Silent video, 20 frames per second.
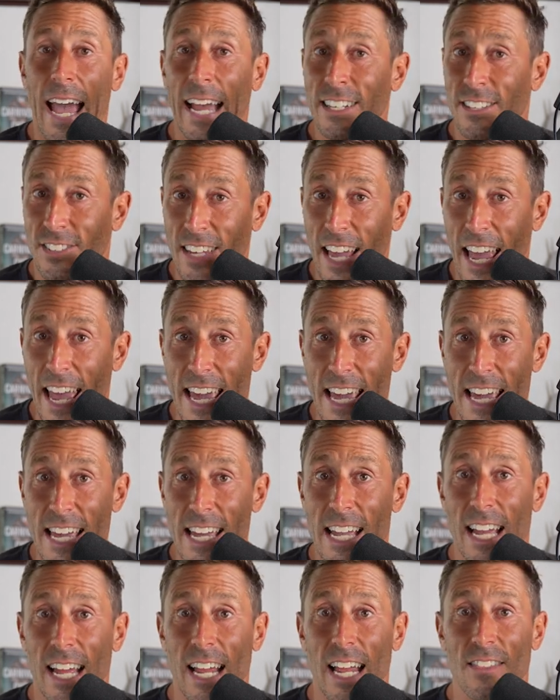and
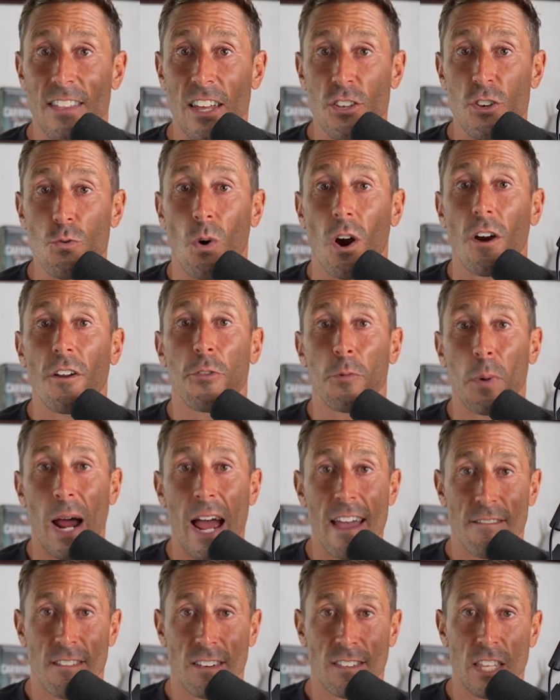say that you are
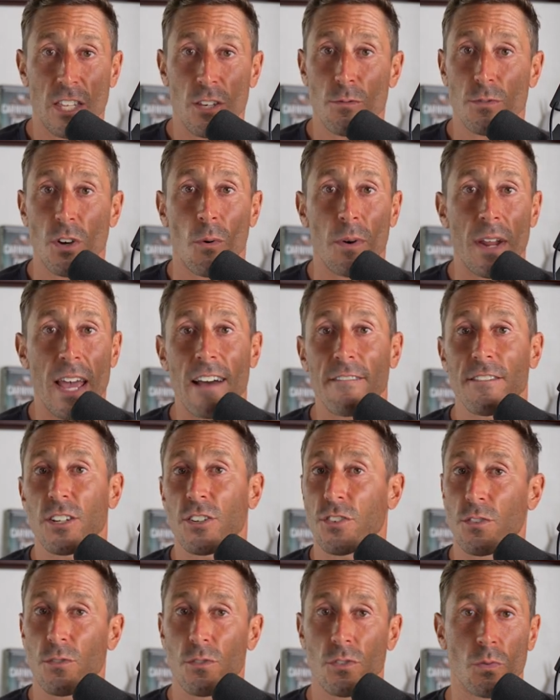thriving, that you don't have
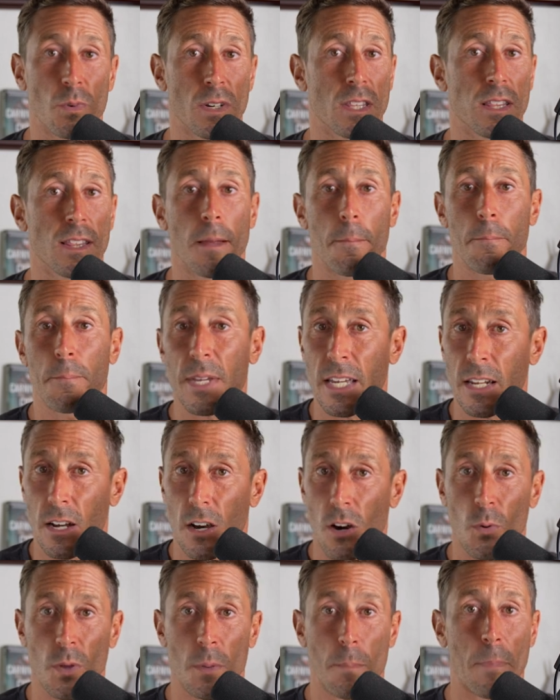issues with
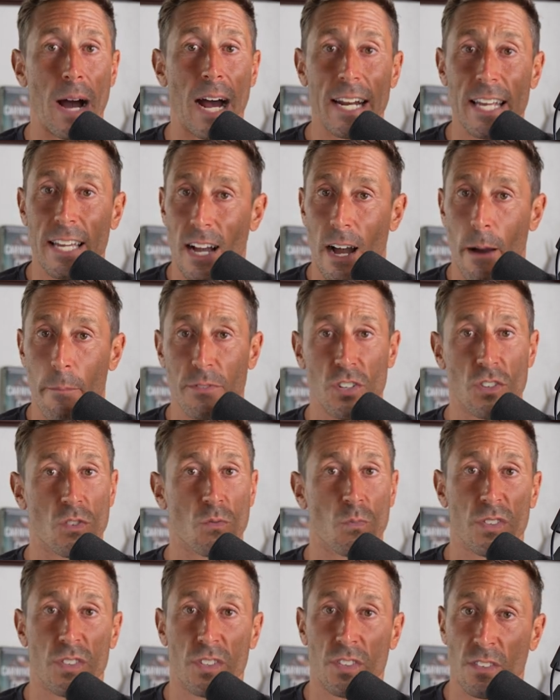libido, with body
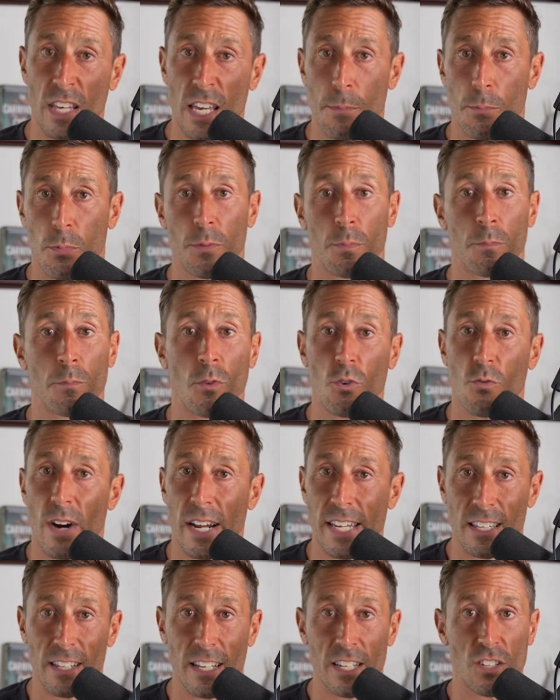composition, with sleep, with mood
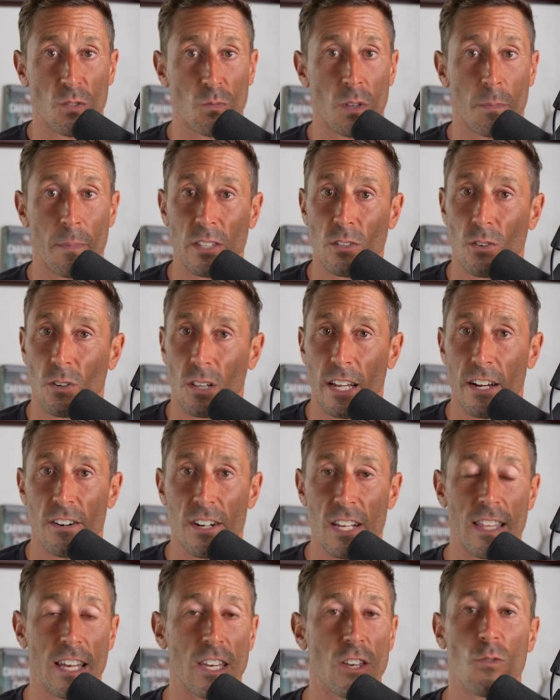regulation, with mental
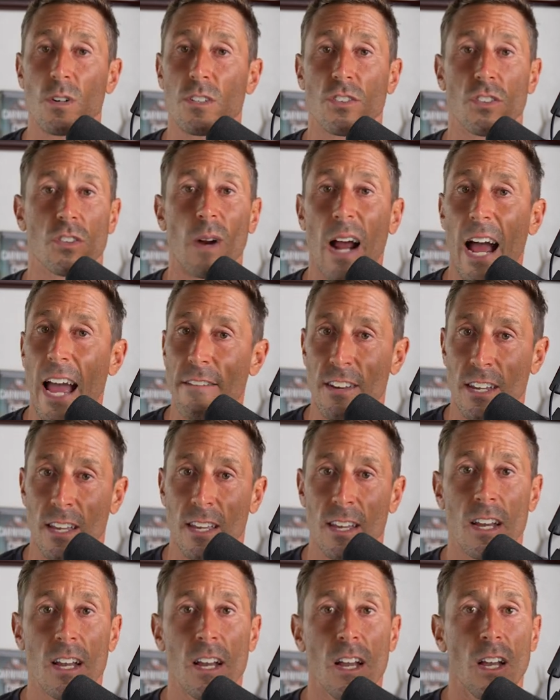clarity, that you are just thriving,
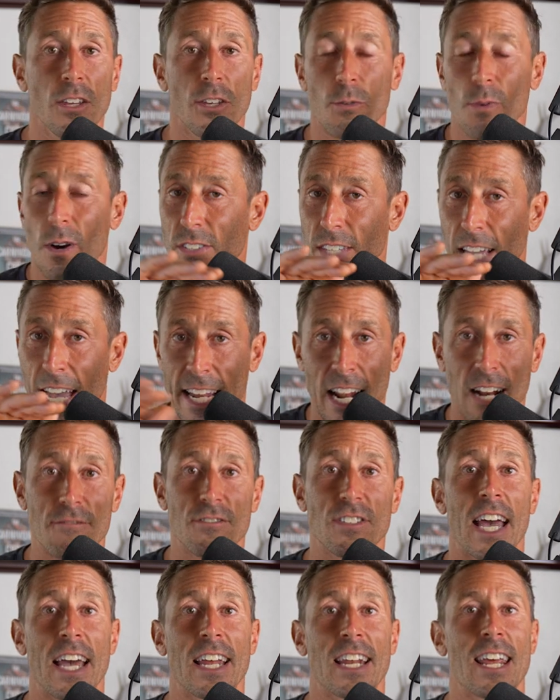you are 10 out
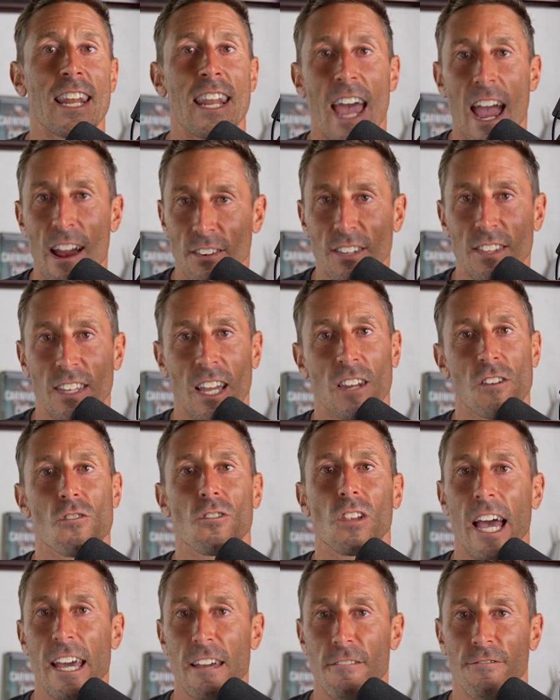of 10 in everything in
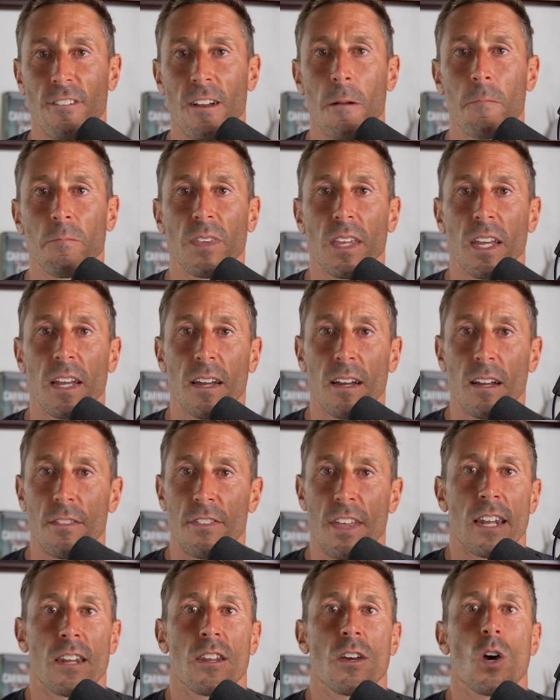your life,
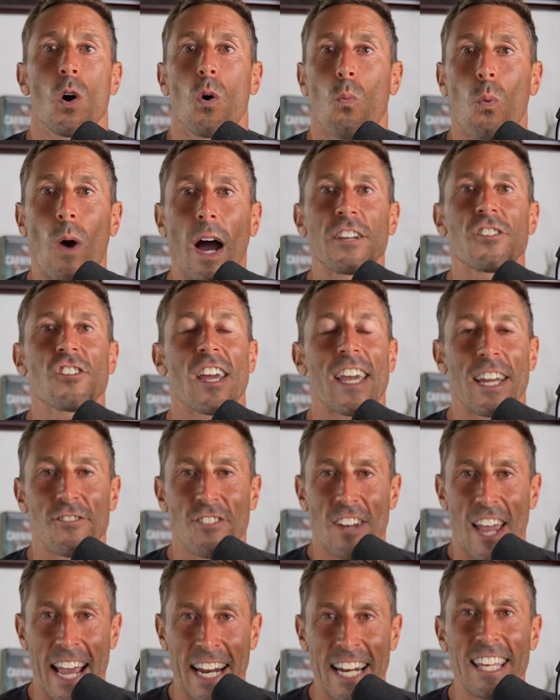then why
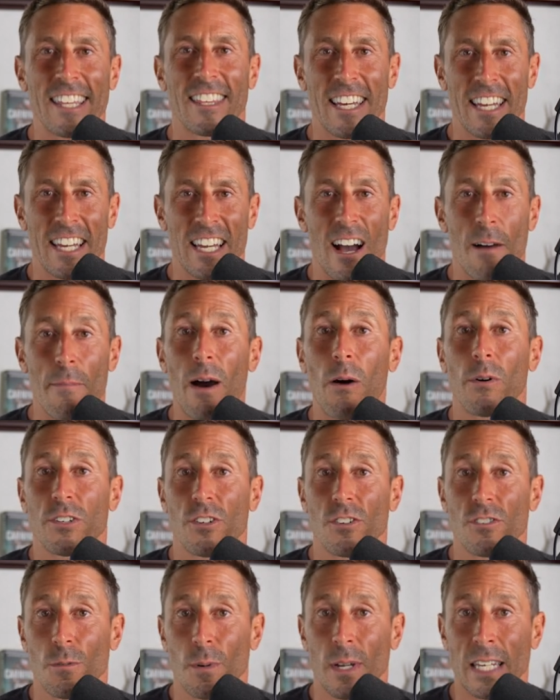change anything about
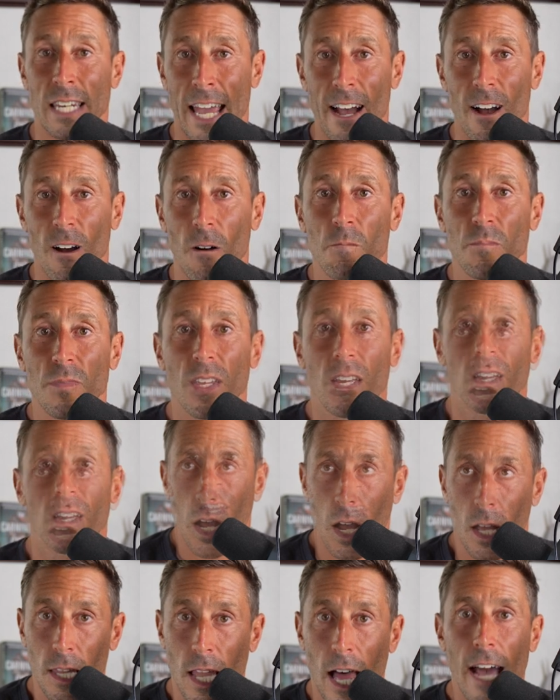what you're doing now?
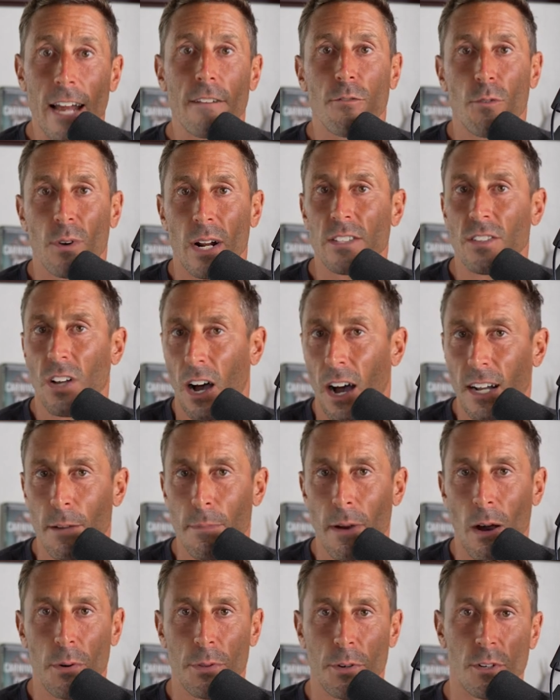A lot of what I talk
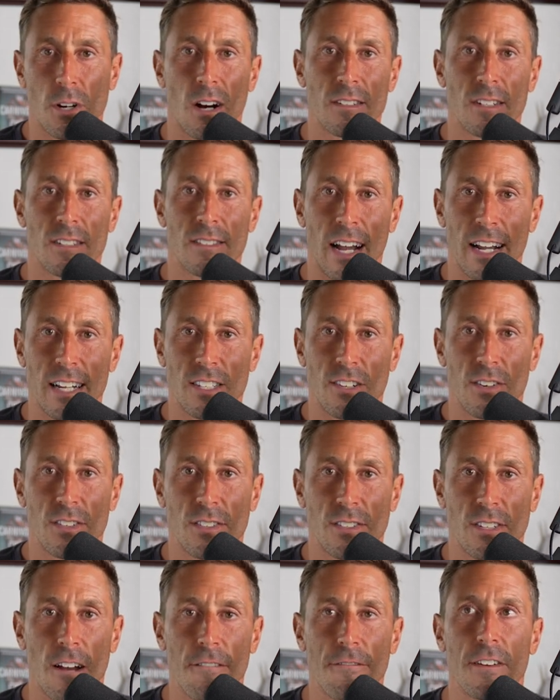about with regard to dietary
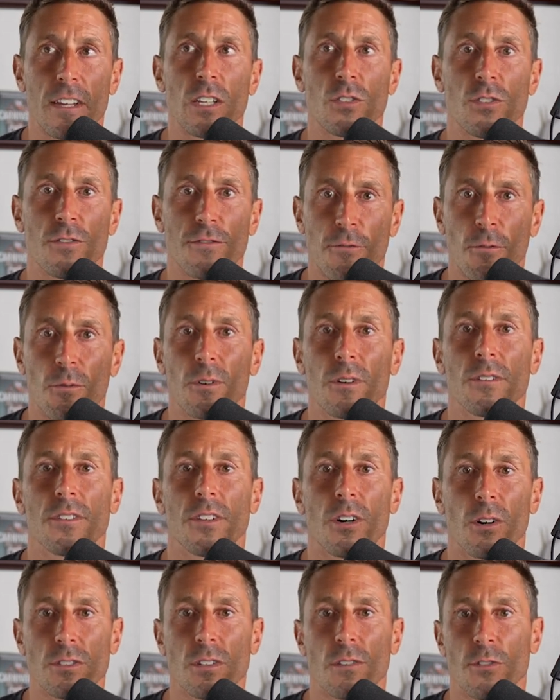stuff is for
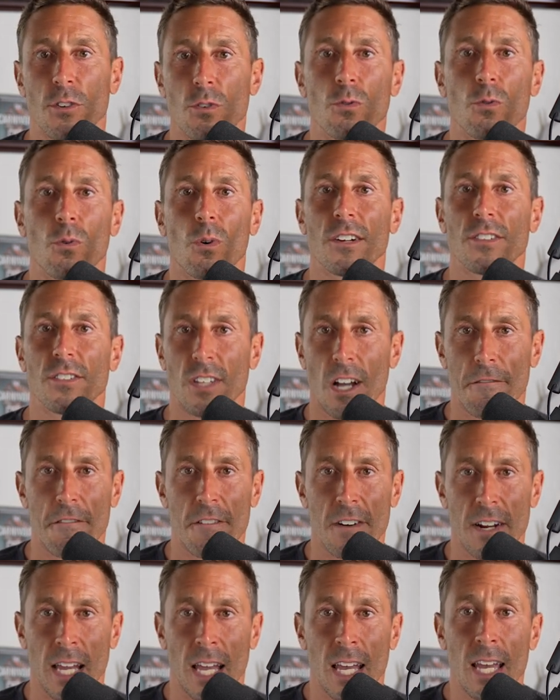those of you who are
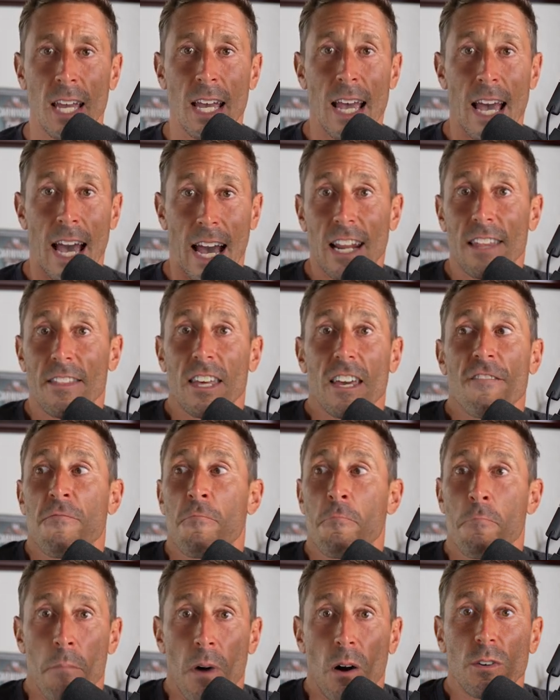suffering. And I think if
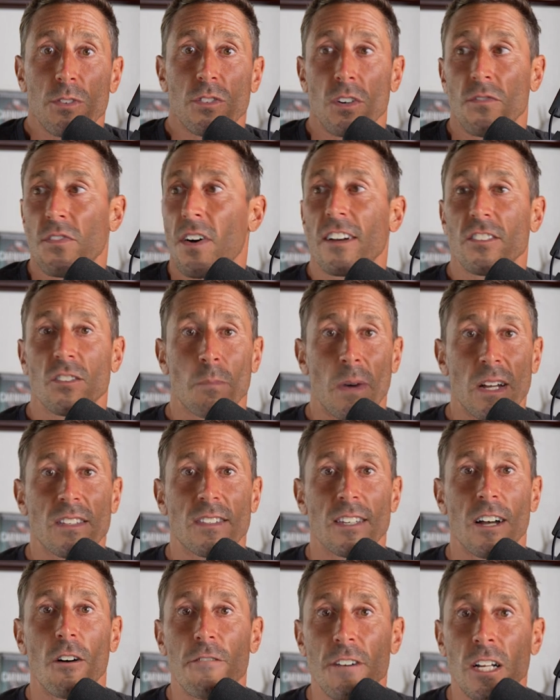most of us,
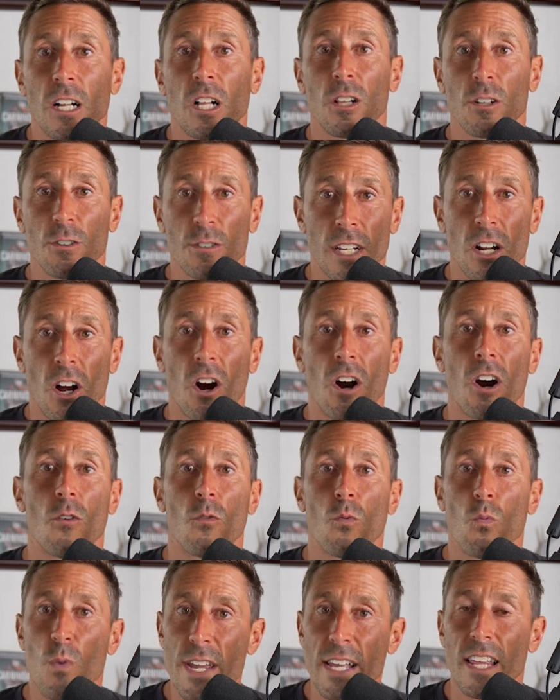myself included, are
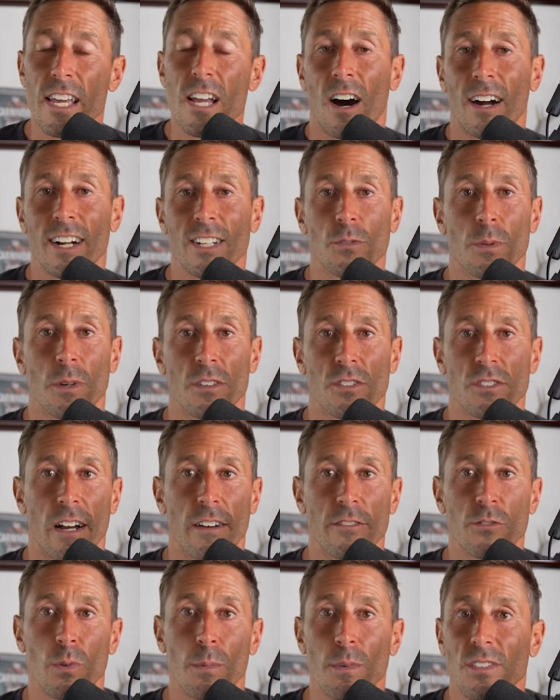really honest with
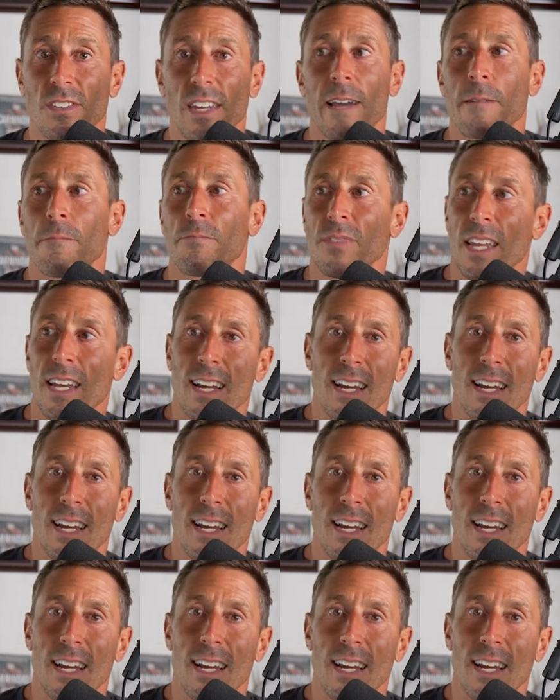ourselves, we would say,